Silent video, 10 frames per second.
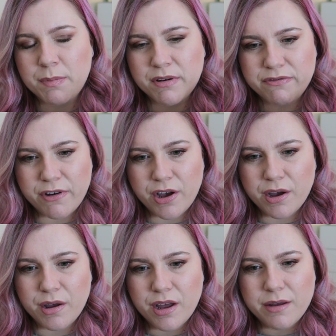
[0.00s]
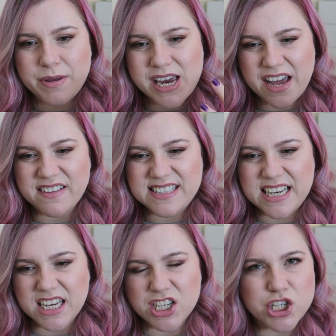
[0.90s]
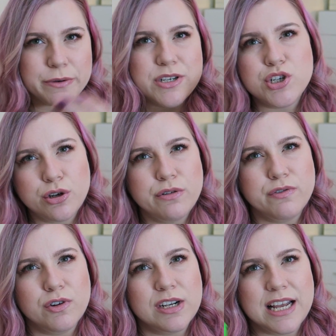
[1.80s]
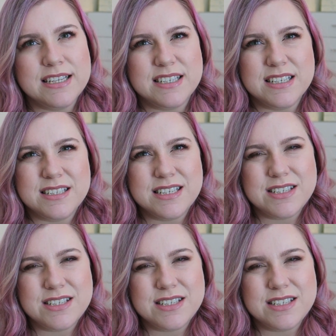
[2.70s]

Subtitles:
prefer being at the sink and doing 2 full cleanses.